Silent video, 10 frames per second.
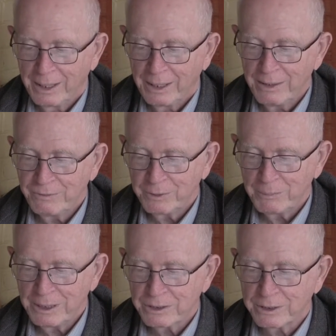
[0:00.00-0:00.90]

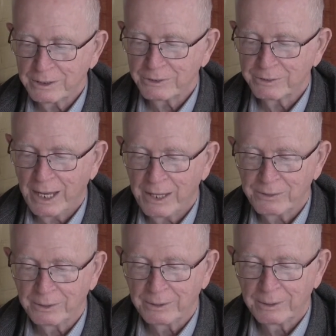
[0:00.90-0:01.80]
information is
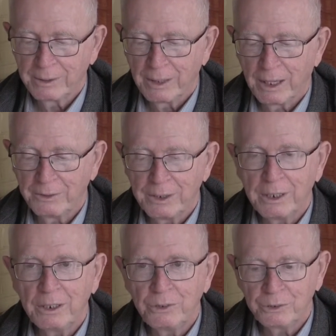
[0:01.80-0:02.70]
gathered on
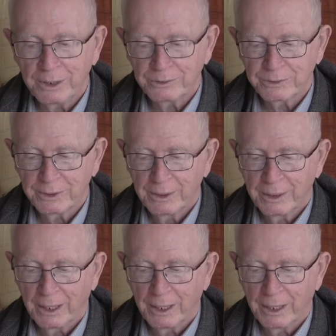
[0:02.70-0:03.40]
the interest